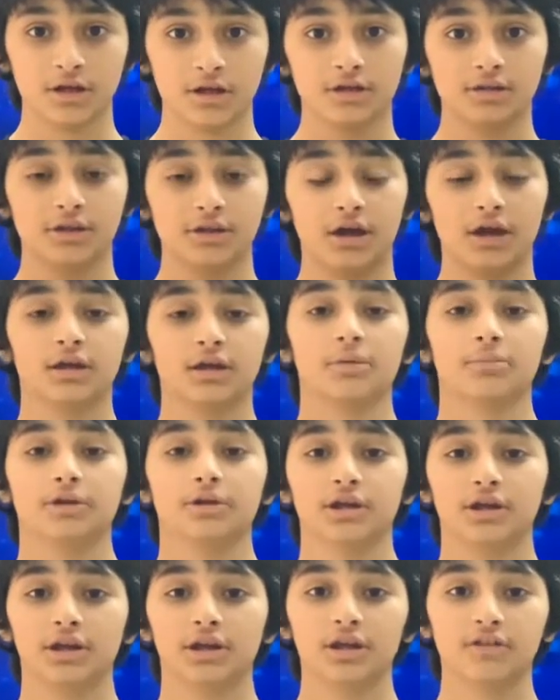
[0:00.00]
and I am
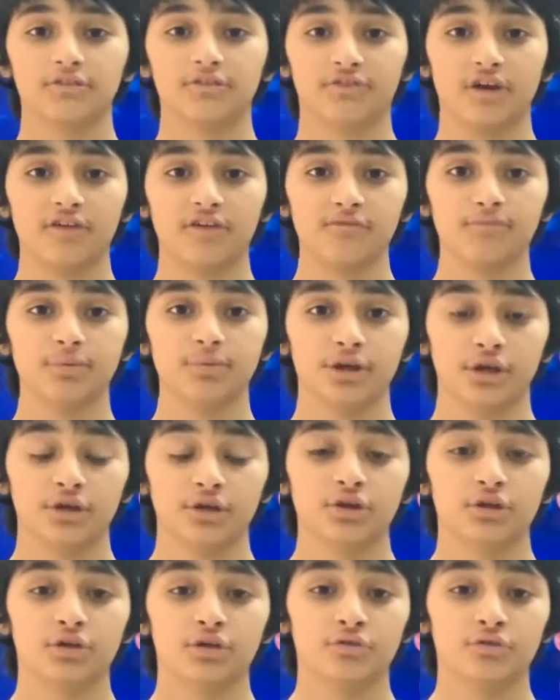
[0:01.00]
in grade 5B.